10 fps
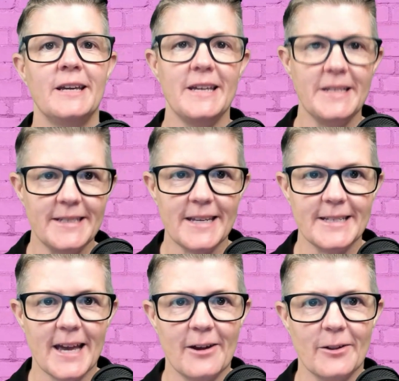in
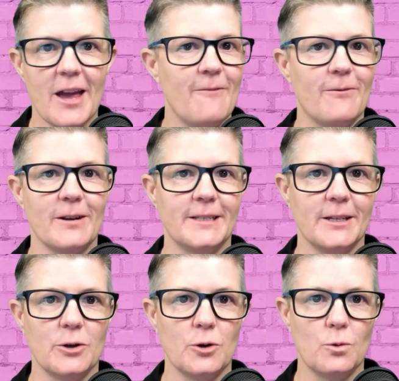detail every
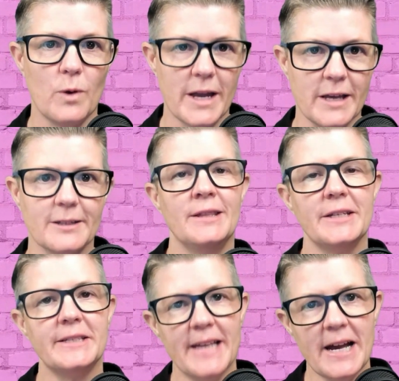single week. The
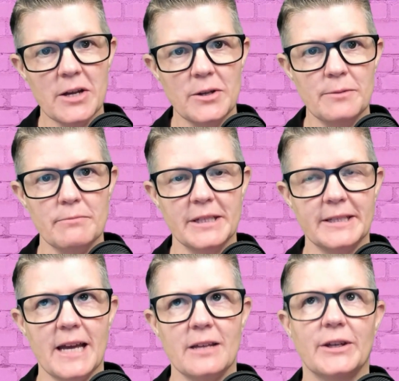second
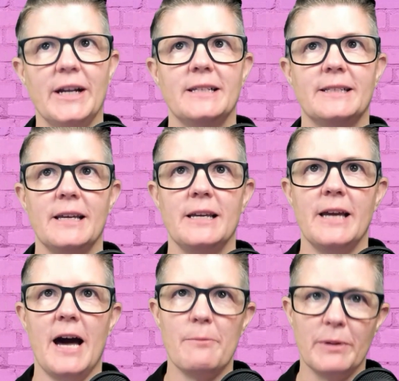mistake that I see
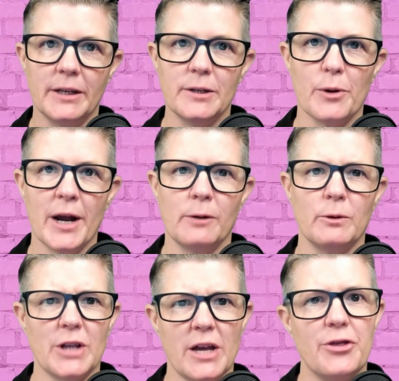happen under branding,
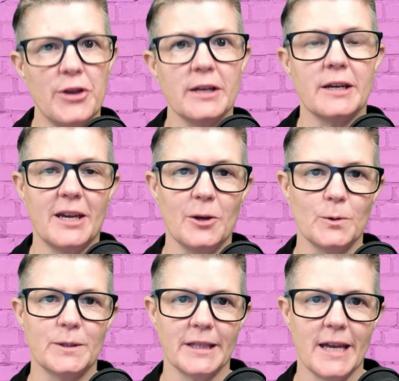which I think
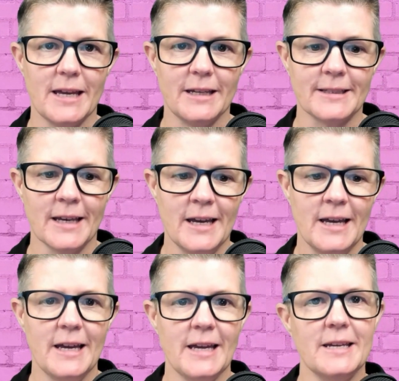kills leads,
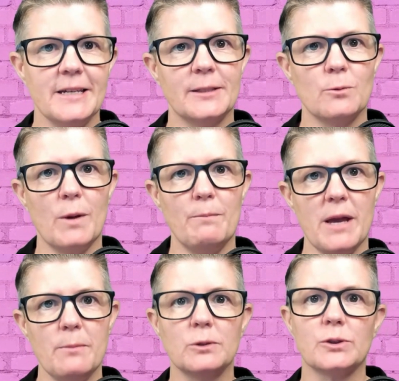is when
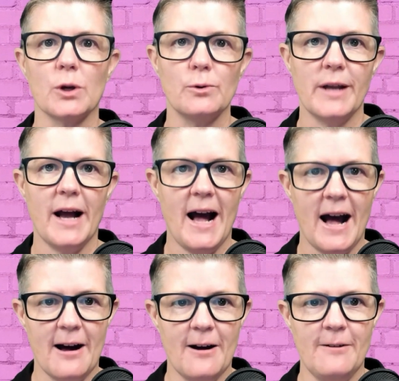people don't
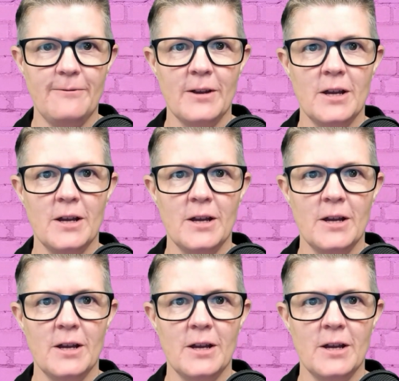have